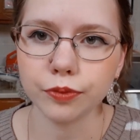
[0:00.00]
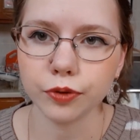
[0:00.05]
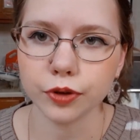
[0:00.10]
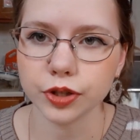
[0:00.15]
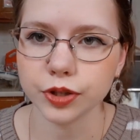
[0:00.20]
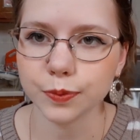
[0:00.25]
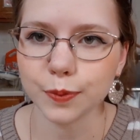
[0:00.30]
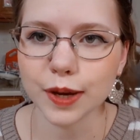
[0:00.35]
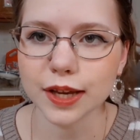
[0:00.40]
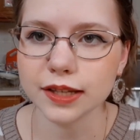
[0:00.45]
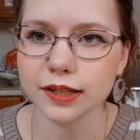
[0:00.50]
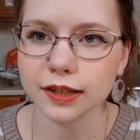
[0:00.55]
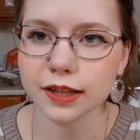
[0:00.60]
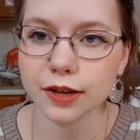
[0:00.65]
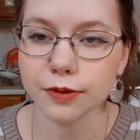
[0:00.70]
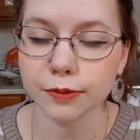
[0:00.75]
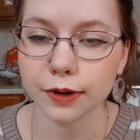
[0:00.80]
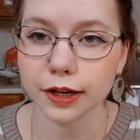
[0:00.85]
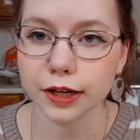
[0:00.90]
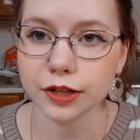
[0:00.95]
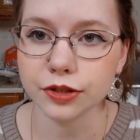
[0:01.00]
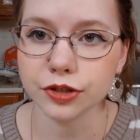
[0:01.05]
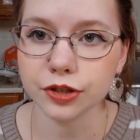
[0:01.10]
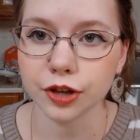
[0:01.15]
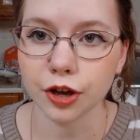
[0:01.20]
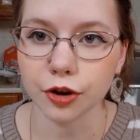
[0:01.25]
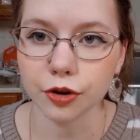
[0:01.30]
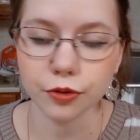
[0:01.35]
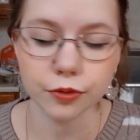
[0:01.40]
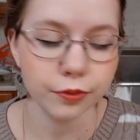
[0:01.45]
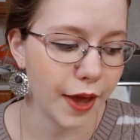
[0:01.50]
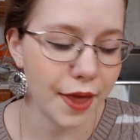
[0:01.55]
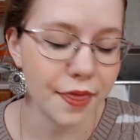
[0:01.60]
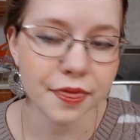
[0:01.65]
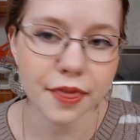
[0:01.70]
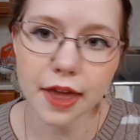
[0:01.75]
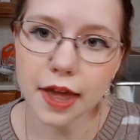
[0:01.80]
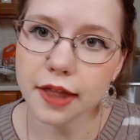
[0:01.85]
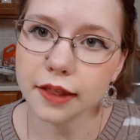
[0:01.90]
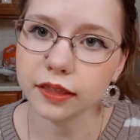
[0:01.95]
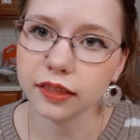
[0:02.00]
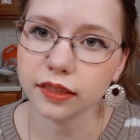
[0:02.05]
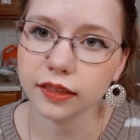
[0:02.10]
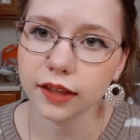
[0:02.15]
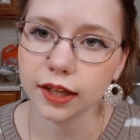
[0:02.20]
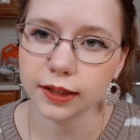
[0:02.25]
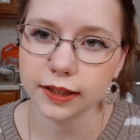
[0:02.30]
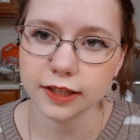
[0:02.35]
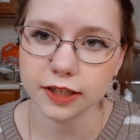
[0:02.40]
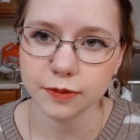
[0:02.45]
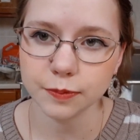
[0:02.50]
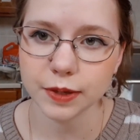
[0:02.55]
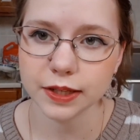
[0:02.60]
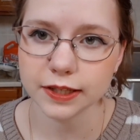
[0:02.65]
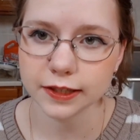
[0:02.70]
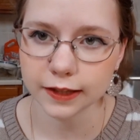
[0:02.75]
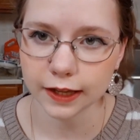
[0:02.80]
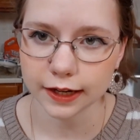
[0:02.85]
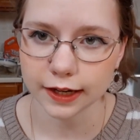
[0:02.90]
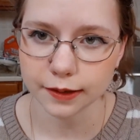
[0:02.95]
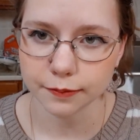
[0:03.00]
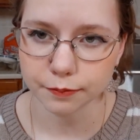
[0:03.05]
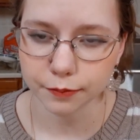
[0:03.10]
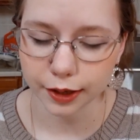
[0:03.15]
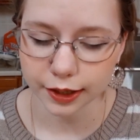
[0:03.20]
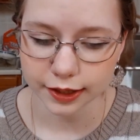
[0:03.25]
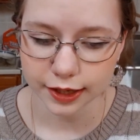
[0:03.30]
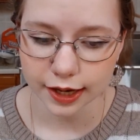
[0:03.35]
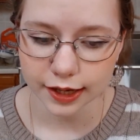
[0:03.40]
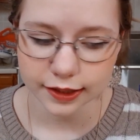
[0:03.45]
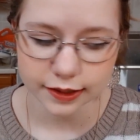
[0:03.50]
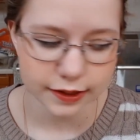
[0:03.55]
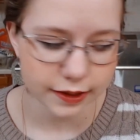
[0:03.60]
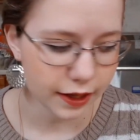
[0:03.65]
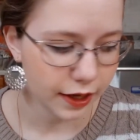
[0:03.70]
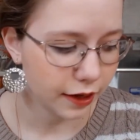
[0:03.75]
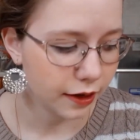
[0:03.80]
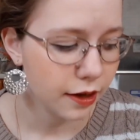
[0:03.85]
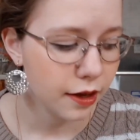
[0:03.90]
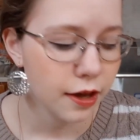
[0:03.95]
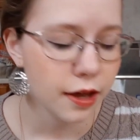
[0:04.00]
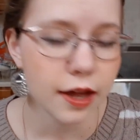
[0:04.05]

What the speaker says: was basically ready to go. And then that leads me to my next thing.